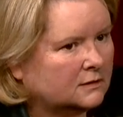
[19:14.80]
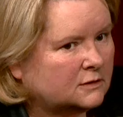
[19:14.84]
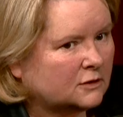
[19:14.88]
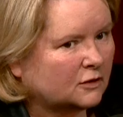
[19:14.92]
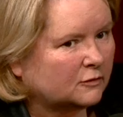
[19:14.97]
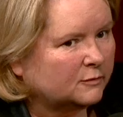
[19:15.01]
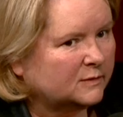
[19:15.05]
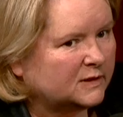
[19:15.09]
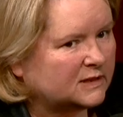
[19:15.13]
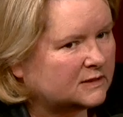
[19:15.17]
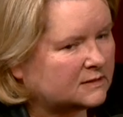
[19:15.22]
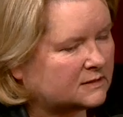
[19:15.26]
He
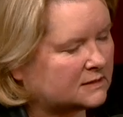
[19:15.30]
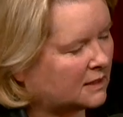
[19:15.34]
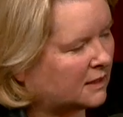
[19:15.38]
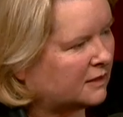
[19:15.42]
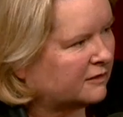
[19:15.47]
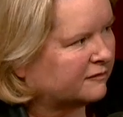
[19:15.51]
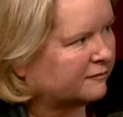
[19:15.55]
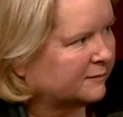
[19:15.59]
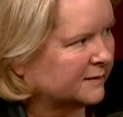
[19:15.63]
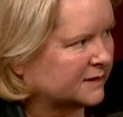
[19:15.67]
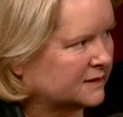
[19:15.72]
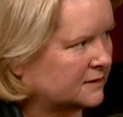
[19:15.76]
told me to
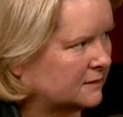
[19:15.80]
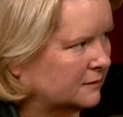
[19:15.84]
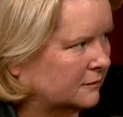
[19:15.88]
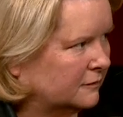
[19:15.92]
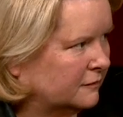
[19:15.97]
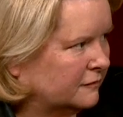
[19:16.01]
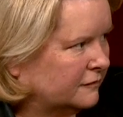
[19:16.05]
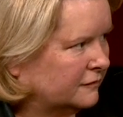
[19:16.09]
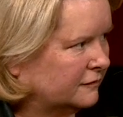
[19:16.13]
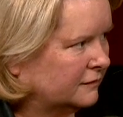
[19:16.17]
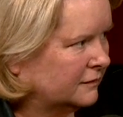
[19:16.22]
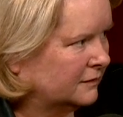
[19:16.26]
starve
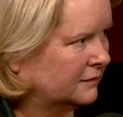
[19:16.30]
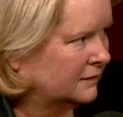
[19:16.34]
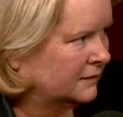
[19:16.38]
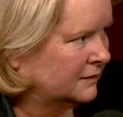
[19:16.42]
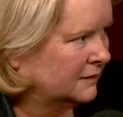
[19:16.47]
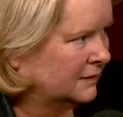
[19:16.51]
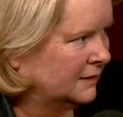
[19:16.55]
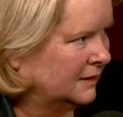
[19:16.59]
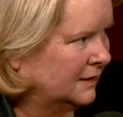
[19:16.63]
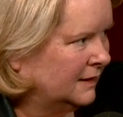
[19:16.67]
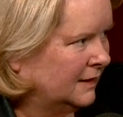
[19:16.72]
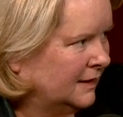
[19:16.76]
myself
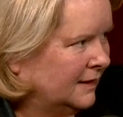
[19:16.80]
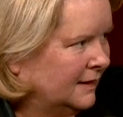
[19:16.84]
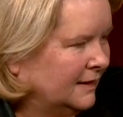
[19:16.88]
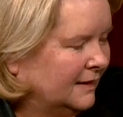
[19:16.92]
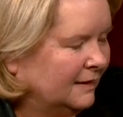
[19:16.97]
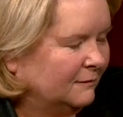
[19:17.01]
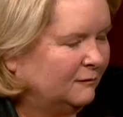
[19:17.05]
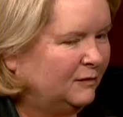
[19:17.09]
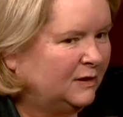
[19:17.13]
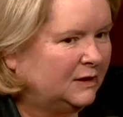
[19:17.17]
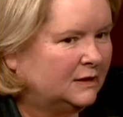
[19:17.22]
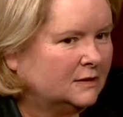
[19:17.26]

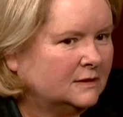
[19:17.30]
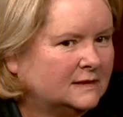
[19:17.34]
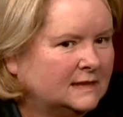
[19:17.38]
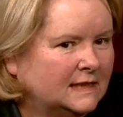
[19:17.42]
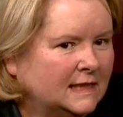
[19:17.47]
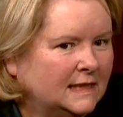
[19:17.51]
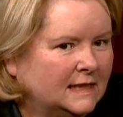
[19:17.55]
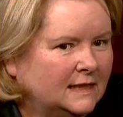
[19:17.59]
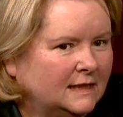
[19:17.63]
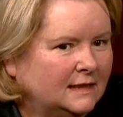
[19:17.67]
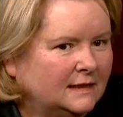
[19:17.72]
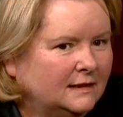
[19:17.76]
because
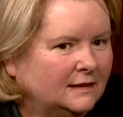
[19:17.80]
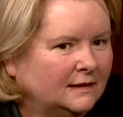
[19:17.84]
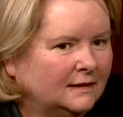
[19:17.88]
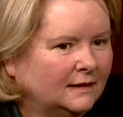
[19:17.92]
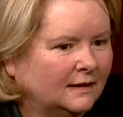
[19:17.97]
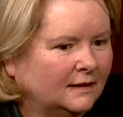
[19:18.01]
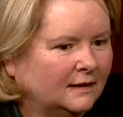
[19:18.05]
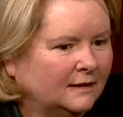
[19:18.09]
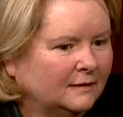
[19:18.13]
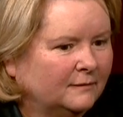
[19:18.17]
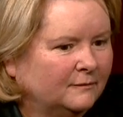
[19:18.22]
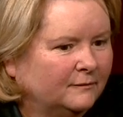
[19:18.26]
he,
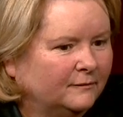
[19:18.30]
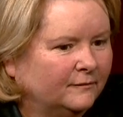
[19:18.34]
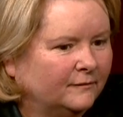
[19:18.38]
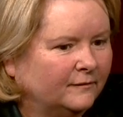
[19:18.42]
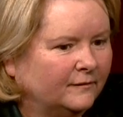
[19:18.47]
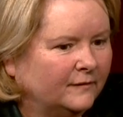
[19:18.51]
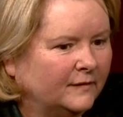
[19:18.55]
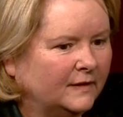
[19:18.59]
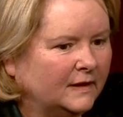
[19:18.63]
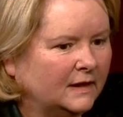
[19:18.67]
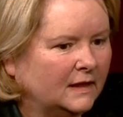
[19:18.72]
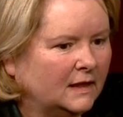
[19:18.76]

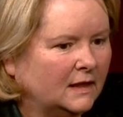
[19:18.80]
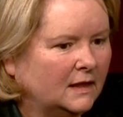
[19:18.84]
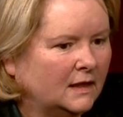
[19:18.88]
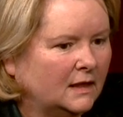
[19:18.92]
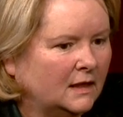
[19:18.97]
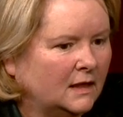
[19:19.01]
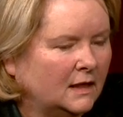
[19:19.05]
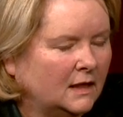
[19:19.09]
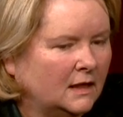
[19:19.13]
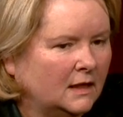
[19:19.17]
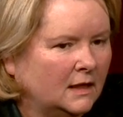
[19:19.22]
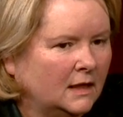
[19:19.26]
um,
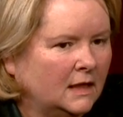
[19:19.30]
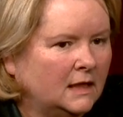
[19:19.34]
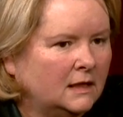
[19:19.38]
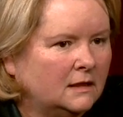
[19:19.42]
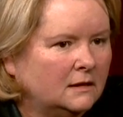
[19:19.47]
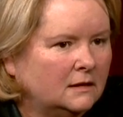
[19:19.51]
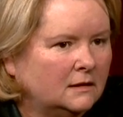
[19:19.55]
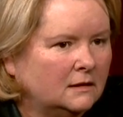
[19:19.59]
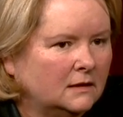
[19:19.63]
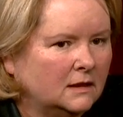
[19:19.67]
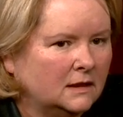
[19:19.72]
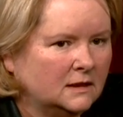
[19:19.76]

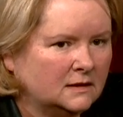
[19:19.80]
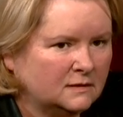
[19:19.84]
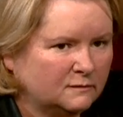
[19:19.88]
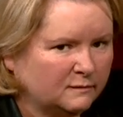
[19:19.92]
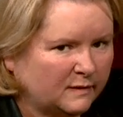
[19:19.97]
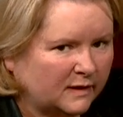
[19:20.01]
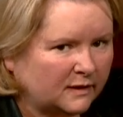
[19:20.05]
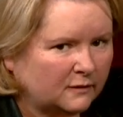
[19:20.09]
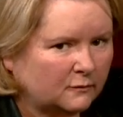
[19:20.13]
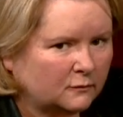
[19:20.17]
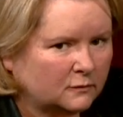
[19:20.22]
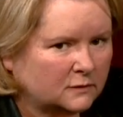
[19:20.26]
he his
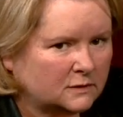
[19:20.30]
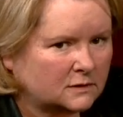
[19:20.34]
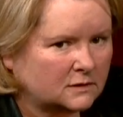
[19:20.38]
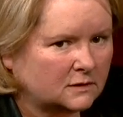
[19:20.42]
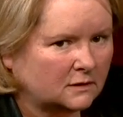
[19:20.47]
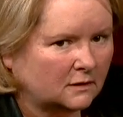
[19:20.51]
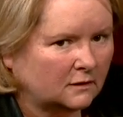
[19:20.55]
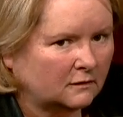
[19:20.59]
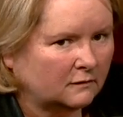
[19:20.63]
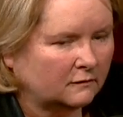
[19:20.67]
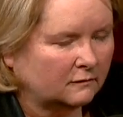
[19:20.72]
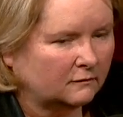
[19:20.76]
mother was
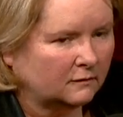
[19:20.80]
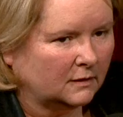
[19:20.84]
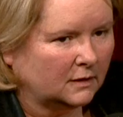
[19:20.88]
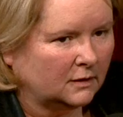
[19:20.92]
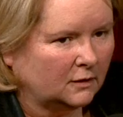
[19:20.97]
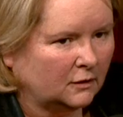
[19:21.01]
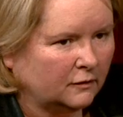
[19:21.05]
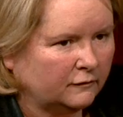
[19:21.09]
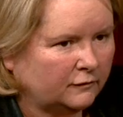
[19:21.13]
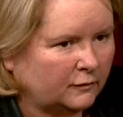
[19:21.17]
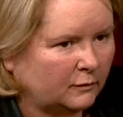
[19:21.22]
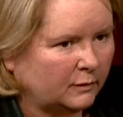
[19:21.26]
a, an
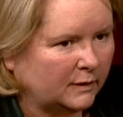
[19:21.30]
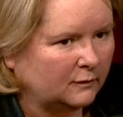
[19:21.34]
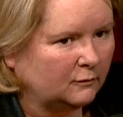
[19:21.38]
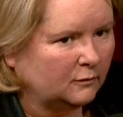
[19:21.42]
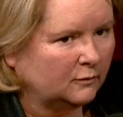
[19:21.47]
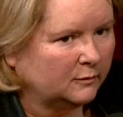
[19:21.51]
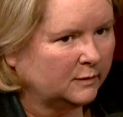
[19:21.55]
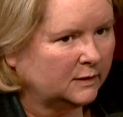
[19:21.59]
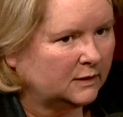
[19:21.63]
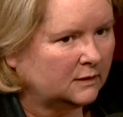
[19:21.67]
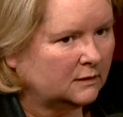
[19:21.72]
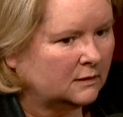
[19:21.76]
overweight
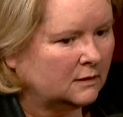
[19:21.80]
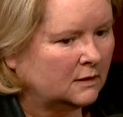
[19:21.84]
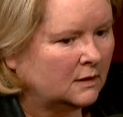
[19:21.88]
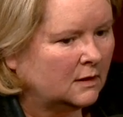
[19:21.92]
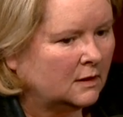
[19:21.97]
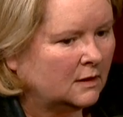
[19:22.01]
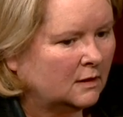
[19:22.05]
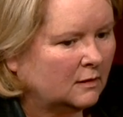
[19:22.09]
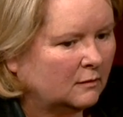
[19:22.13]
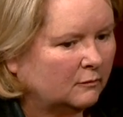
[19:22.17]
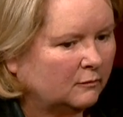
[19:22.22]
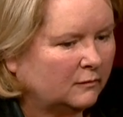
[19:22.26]
woman.
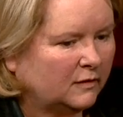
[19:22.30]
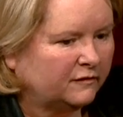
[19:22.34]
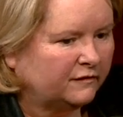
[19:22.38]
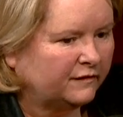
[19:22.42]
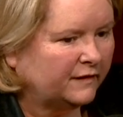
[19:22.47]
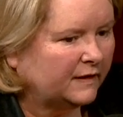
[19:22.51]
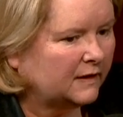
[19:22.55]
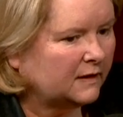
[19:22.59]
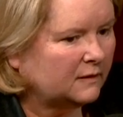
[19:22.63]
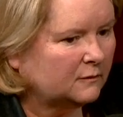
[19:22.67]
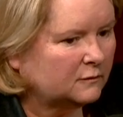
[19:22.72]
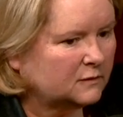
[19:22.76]
My
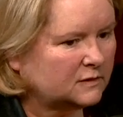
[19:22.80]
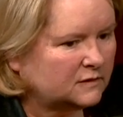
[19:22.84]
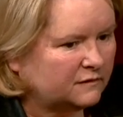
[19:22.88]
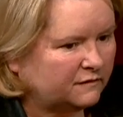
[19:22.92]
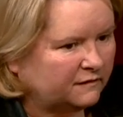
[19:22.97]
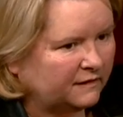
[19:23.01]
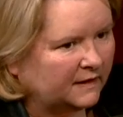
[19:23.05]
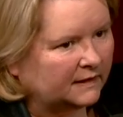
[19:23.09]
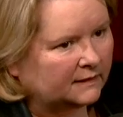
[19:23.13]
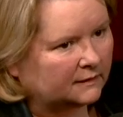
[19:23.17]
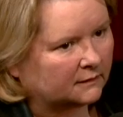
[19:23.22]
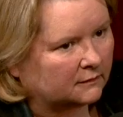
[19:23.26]
father was a
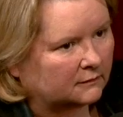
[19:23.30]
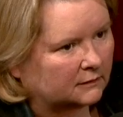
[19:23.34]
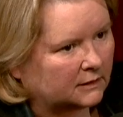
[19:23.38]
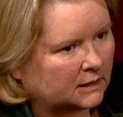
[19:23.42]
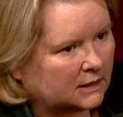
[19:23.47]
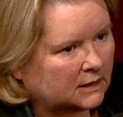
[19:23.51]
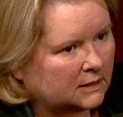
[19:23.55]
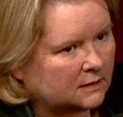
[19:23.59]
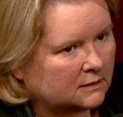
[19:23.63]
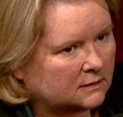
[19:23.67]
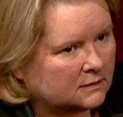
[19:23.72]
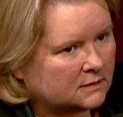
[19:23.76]
fat little
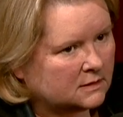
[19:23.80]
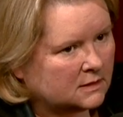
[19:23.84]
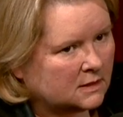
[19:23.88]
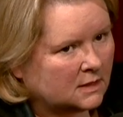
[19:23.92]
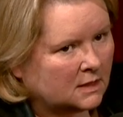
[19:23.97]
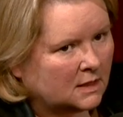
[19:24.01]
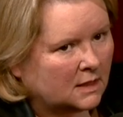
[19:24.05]
kid.